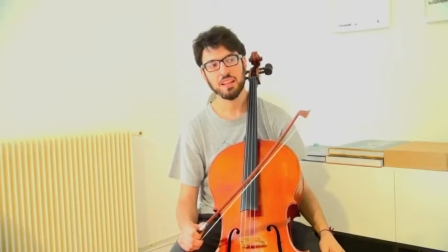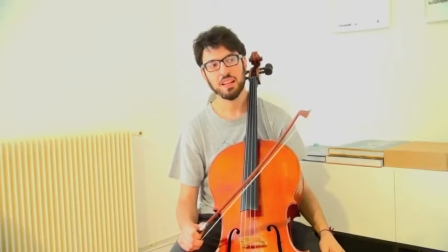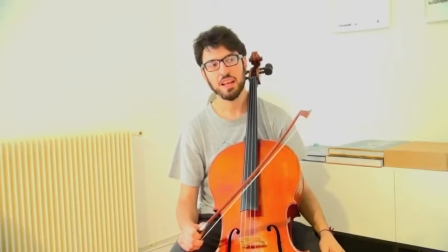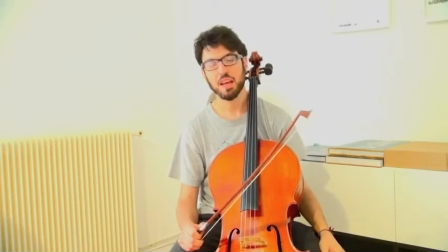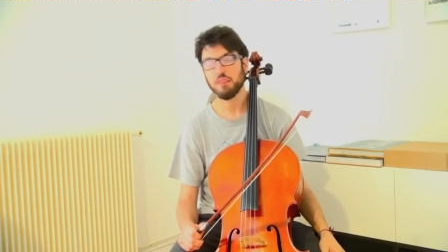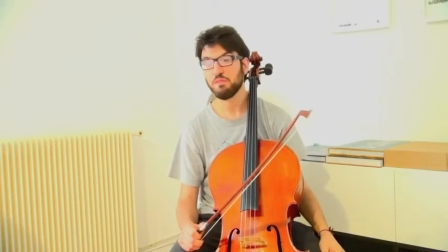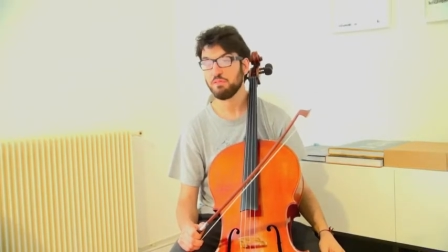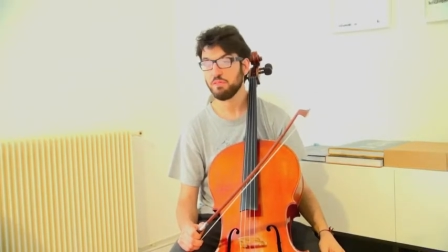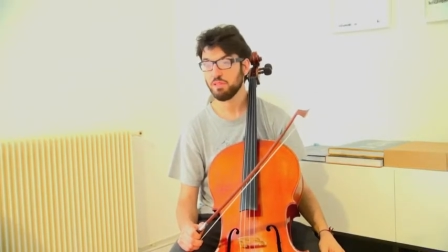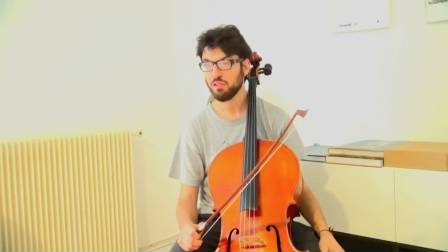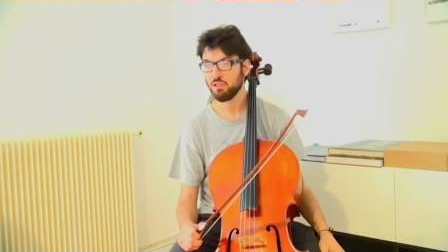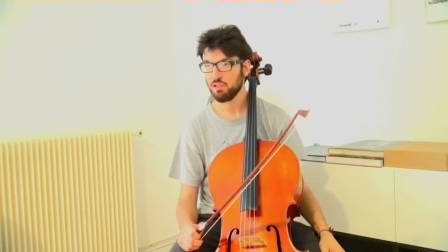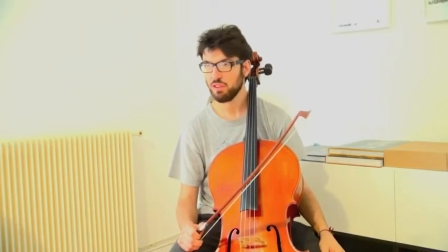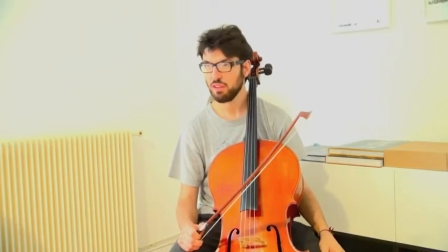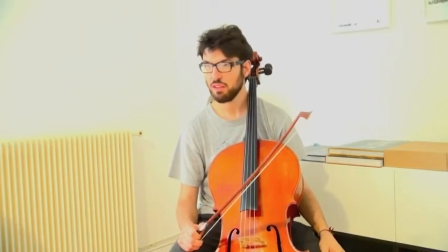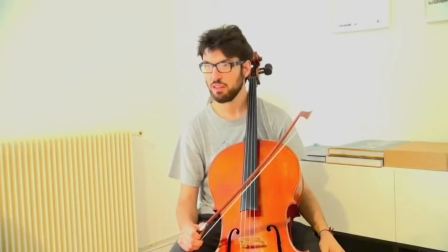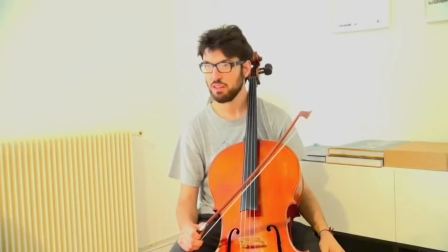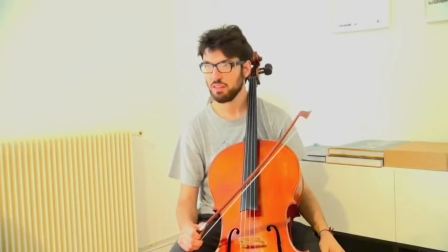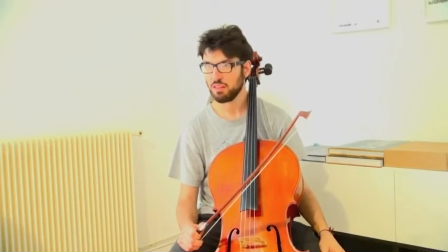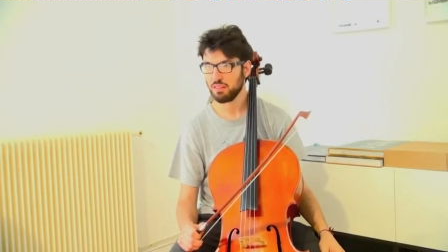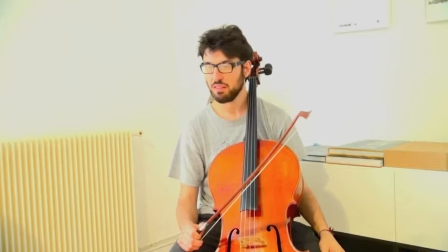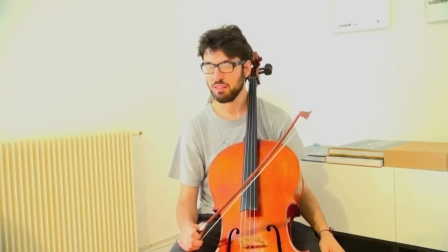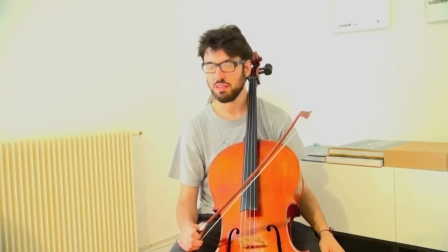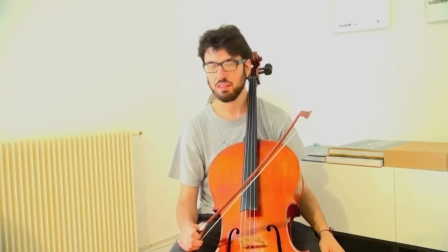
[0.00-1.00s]

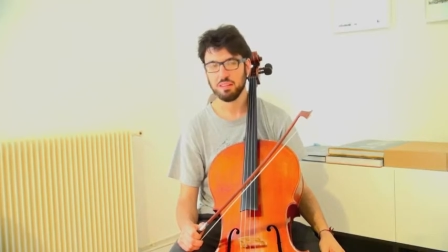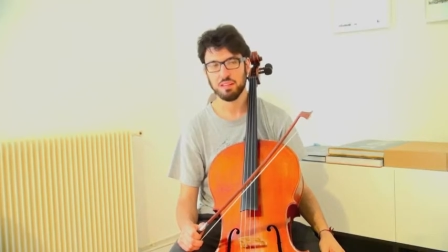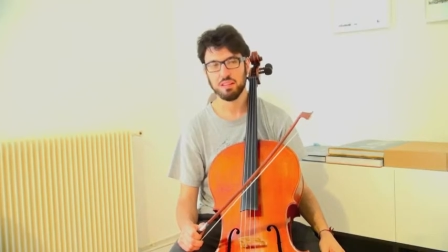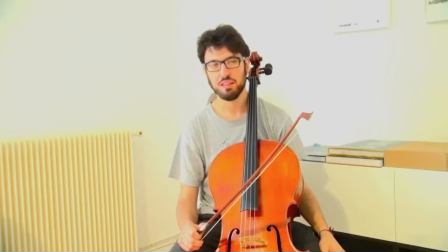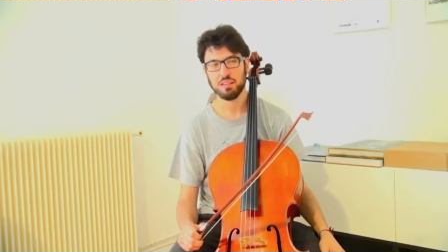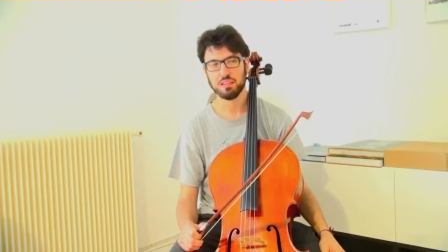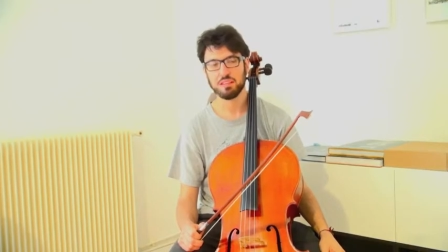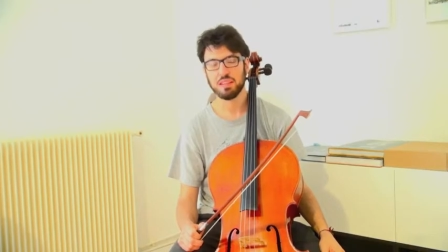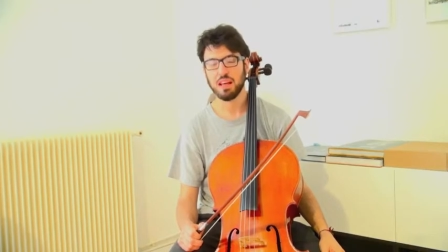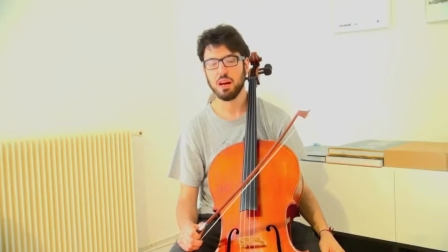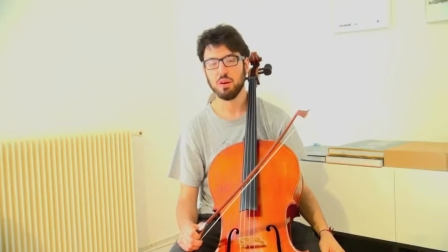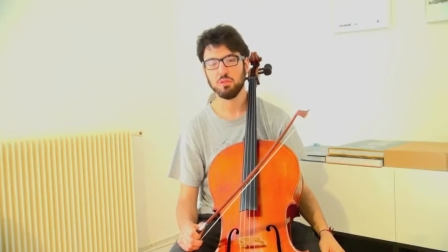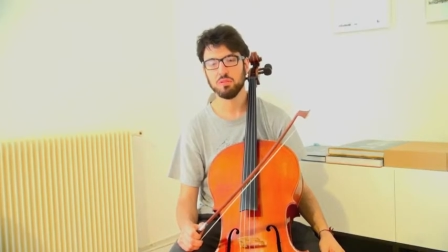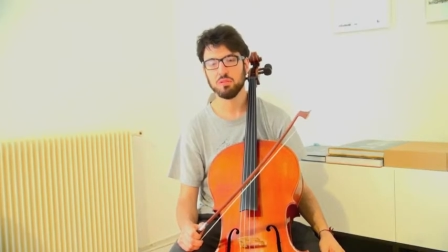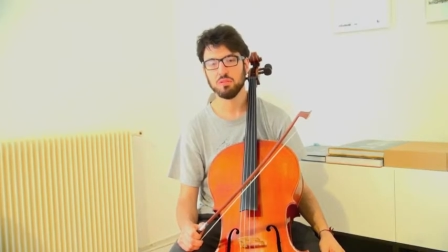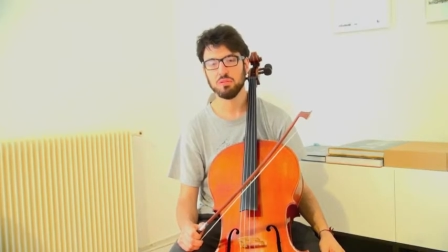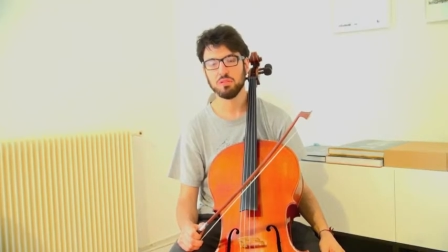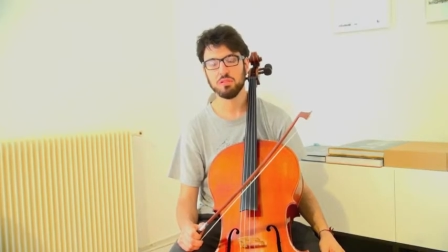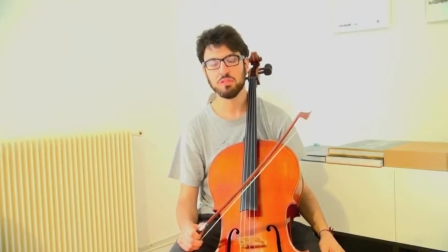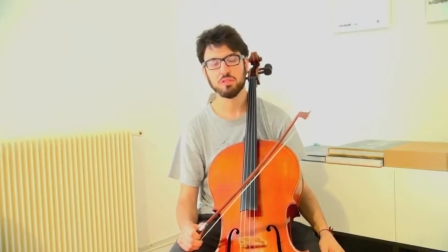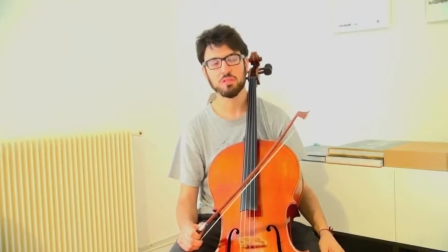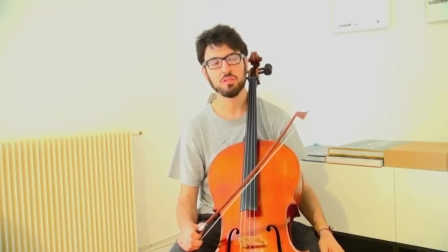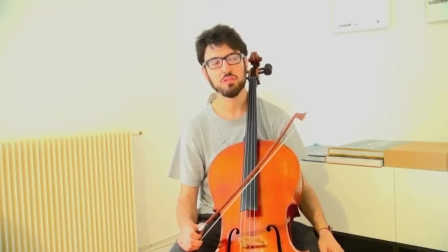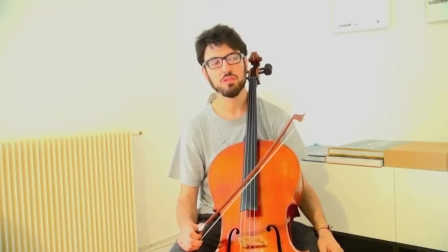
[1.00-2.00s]
efficient sound.
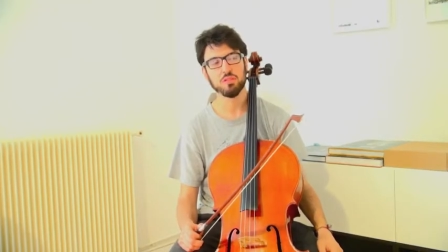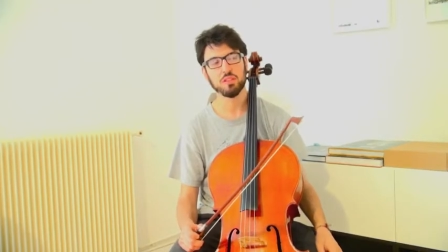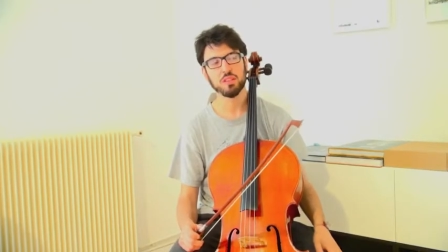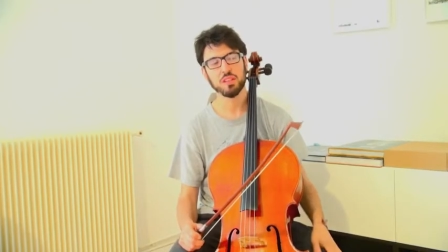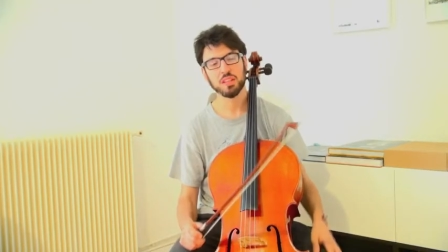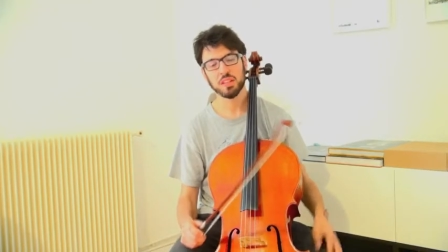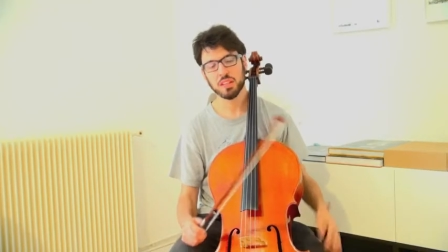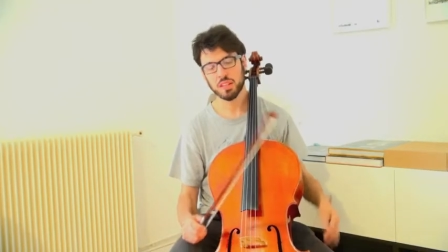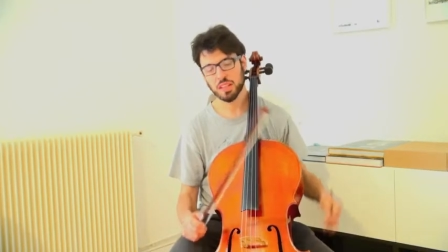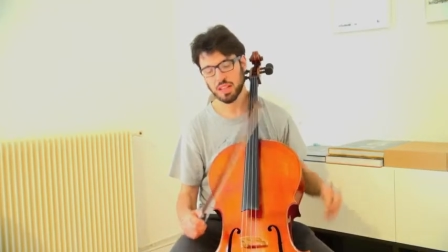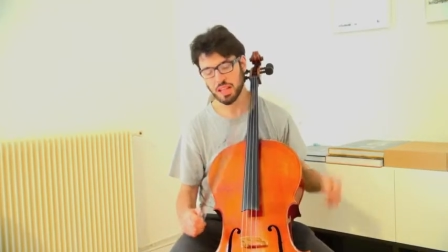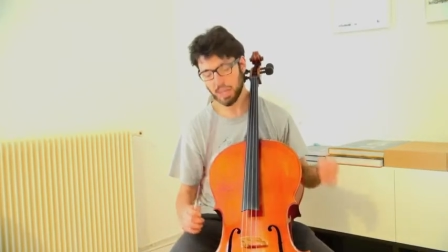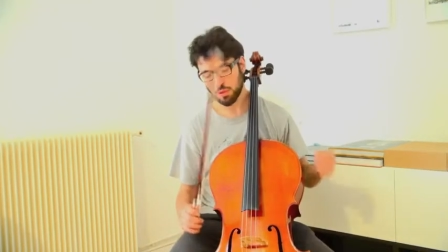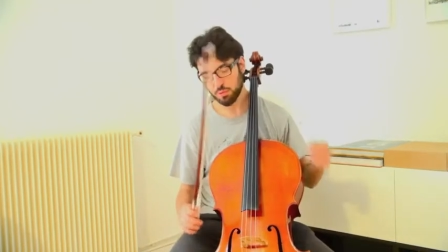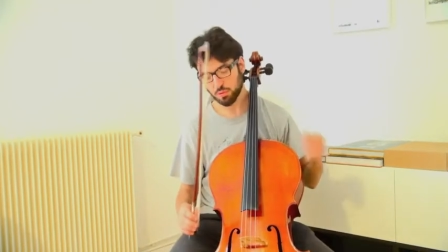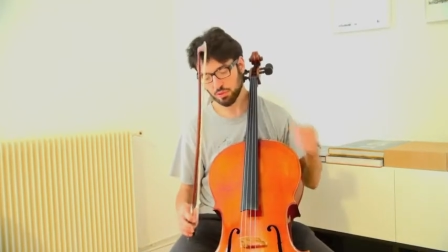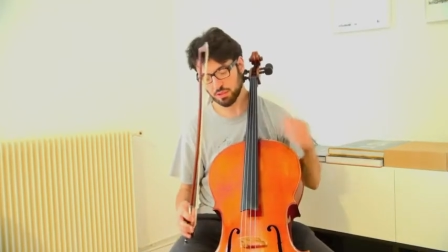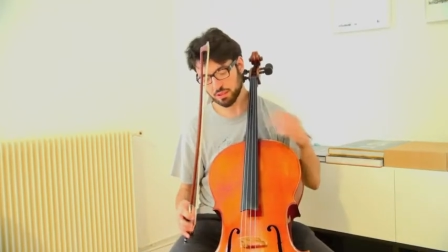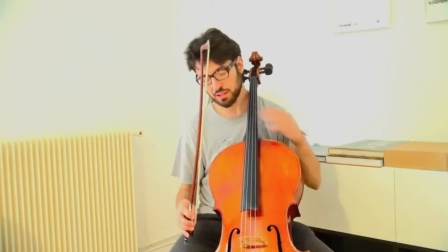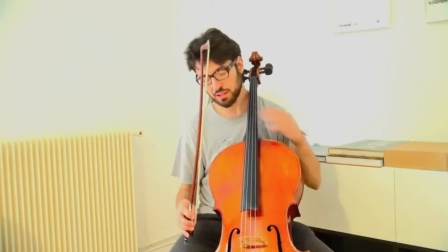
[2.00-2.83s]
So I would